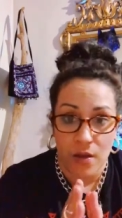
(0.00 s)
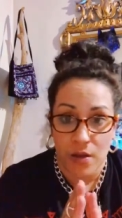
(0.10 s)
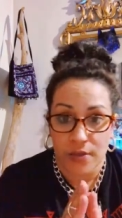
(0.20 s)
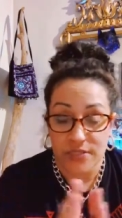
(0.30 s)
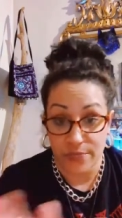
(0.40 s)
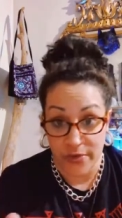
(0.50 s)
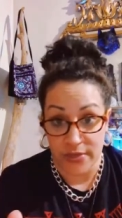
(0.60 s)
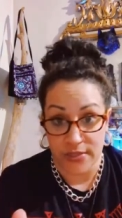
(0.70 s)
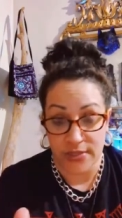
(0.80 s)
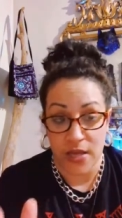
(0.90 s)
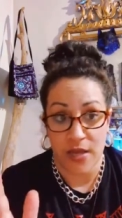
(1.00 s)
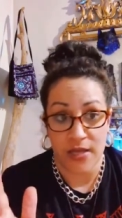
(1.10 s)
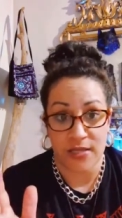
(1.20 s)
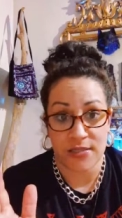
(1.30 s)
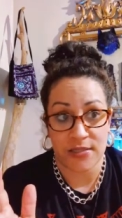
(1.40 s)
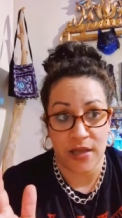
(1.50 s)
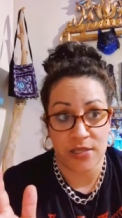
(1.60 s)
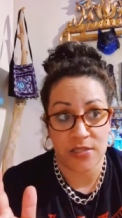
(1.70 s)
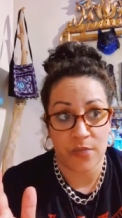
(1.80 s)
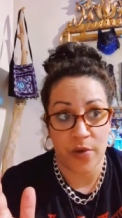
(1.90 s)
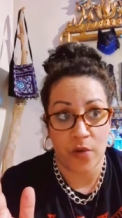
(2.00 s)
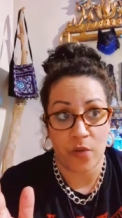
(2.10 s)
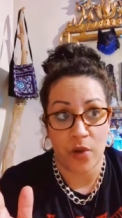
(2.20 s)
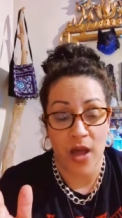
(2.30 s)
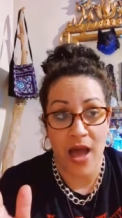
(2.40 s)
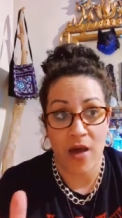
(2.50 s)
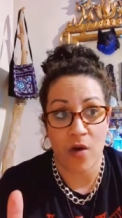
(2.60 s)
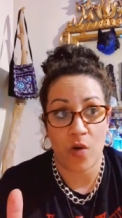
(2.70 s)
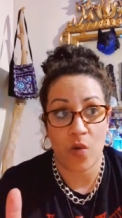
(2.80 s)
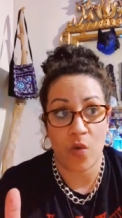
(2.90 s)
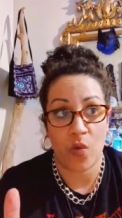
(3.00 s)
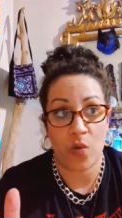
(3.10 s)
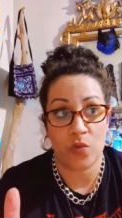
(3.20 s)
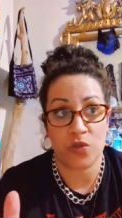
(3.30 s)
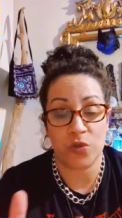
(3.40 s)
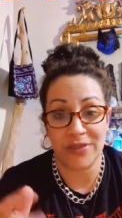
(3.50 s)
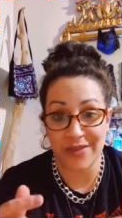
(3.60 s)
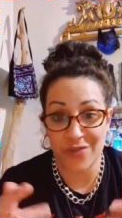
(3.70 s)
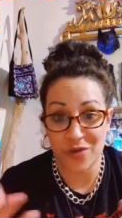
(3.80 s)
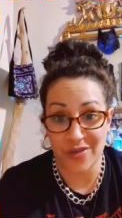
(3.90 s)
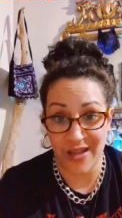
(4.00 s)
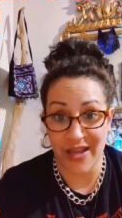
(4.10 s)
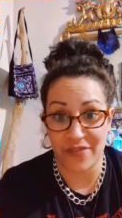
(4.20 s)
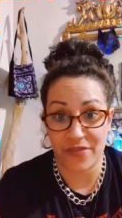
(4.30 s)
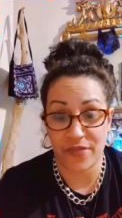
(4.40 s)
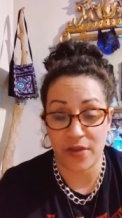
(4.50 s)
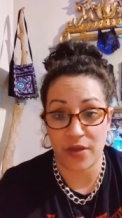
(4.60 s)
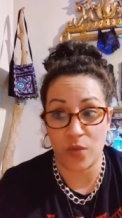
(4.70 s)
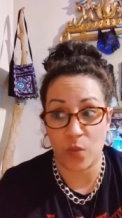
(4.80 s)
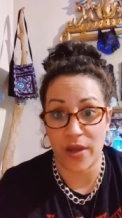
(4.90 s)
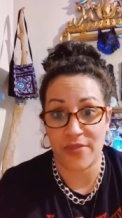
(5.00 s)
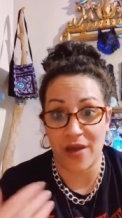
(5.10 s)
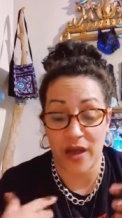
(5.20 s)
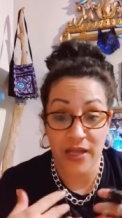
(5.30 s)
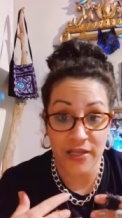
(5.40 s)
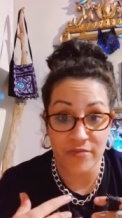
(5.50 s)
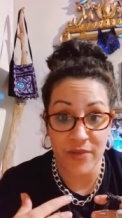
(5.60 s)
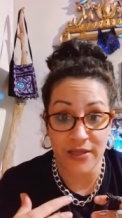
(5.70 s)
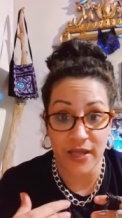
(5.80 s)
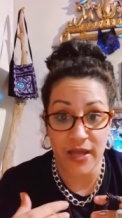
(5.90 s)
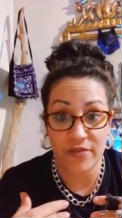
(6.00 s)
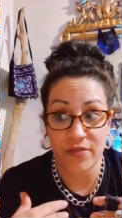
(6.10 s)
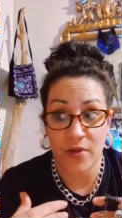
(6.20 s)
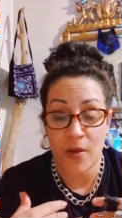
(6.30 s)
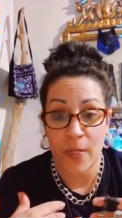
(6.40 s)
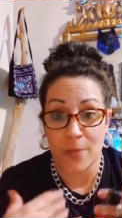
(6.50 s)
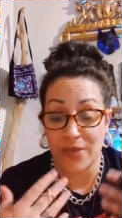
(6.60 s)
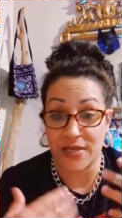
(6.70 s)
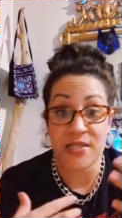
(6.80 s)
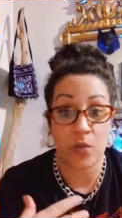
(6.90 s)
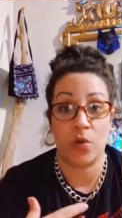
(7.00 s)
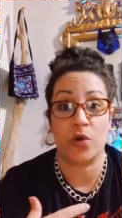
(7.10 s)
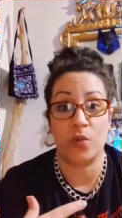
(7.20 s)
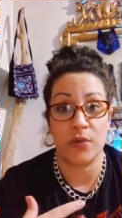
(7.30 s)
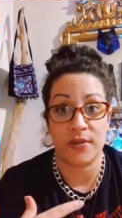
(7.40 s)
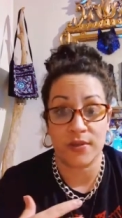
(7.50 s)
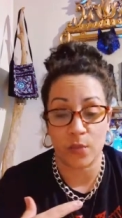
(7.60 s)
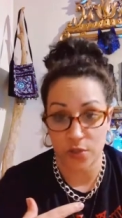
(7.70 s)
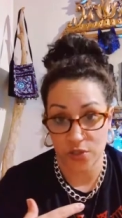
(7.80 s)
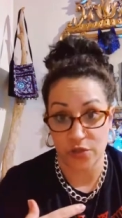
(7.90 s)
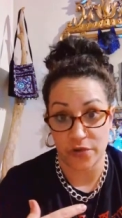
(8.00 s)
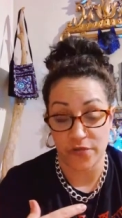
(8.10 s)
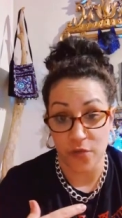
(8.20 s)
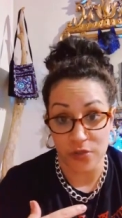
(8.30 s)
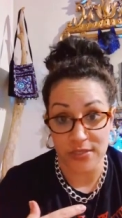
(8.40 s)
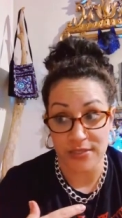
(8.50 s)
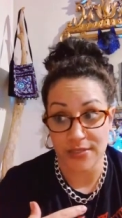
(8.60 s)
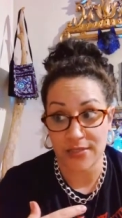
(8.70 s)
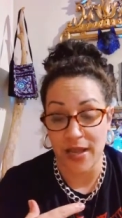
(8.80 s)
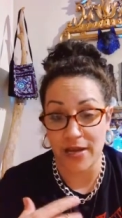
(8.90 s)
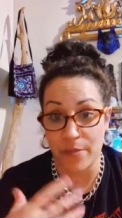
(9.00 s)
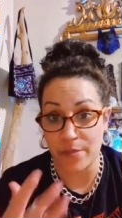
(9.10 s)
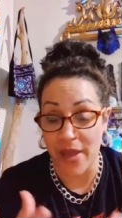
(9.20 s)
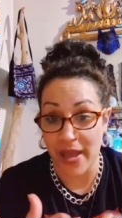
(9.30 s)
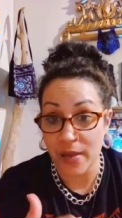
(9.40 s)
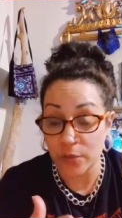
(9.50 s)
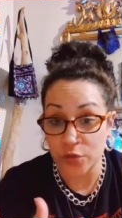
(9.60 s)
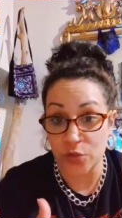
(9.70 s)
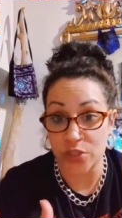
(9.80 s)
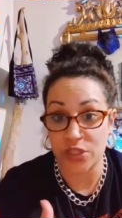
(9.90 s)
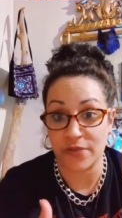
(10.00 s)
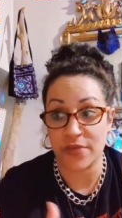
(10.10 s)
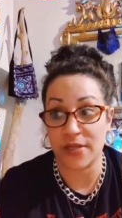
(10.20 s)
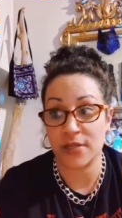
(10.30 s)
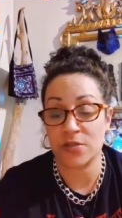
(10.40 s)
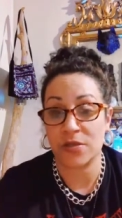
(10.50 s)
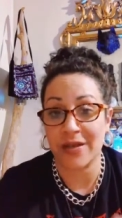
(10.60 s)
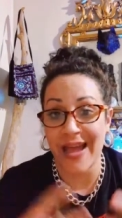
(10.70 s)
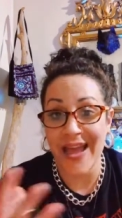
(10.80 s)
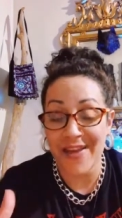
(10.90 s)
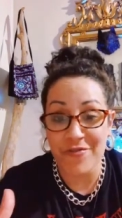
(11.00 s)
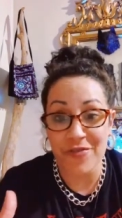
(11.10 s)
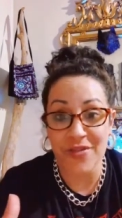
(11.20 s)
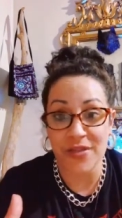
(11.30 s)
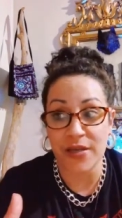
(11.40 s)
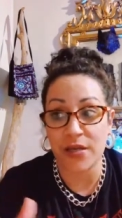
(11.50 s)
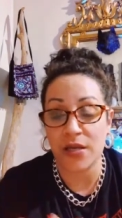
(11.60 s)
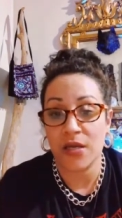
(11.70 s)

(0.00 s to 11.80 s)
spirits. It's it's about how to live your life in a way that I live my life because I work with with certain forces and I'm able to achieve things. So not everything